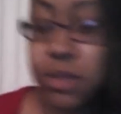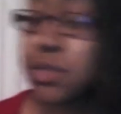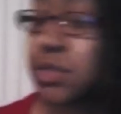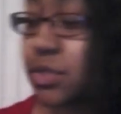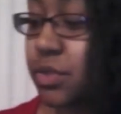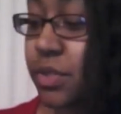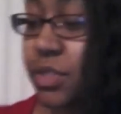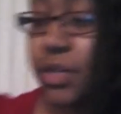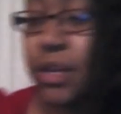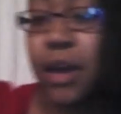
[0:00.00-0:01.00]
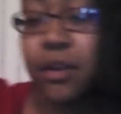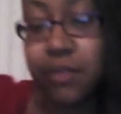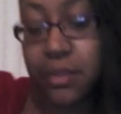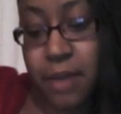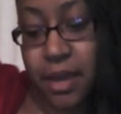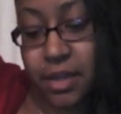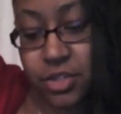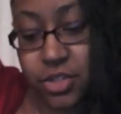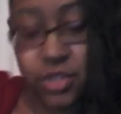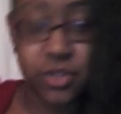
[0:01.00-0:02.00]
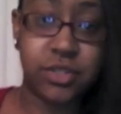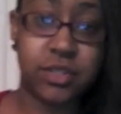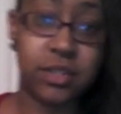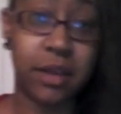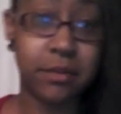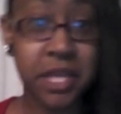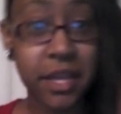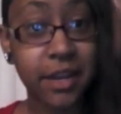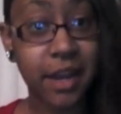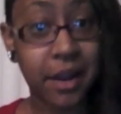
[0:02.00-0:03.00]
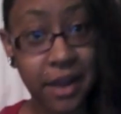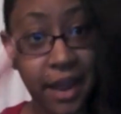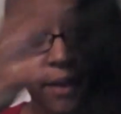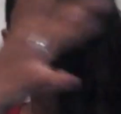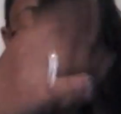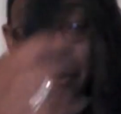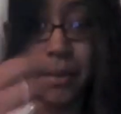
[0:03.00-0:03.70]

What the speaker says: So I took it out of the packaging, just like I'm taking it out now,